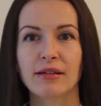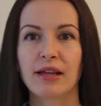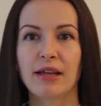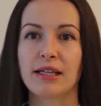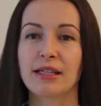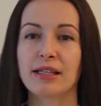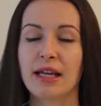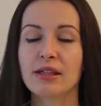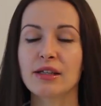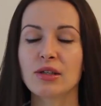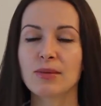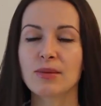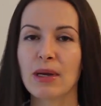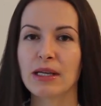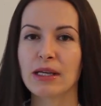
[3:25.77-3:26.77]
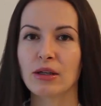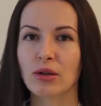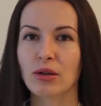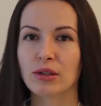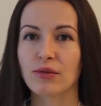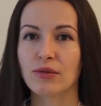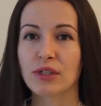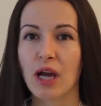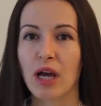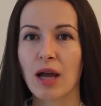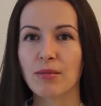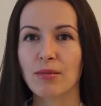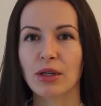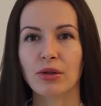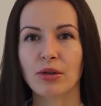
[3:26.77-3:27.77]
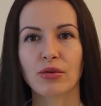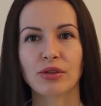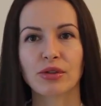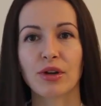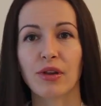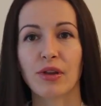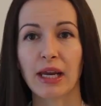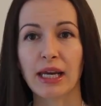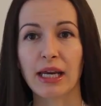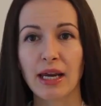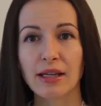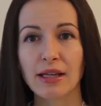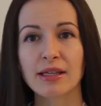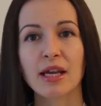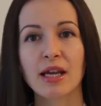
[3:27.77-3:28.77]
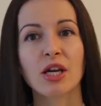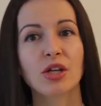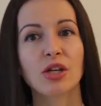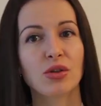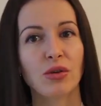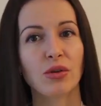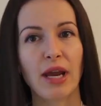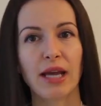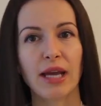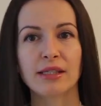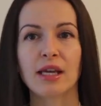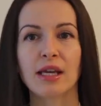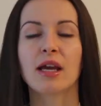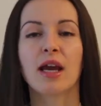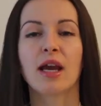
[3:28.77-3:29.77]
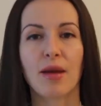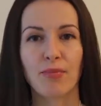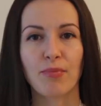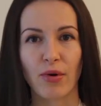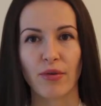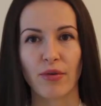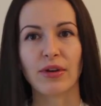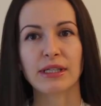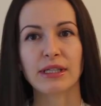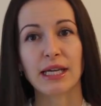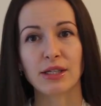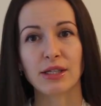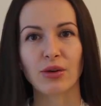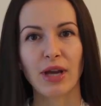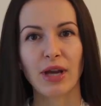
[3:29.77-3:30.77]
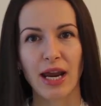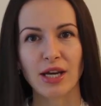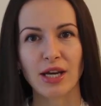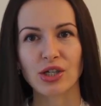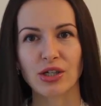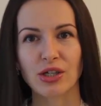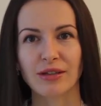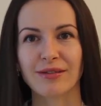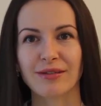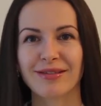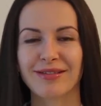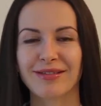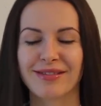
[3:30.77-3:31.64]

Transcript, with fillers: They tend to spend a lot of time in order their kids to get a perfect education.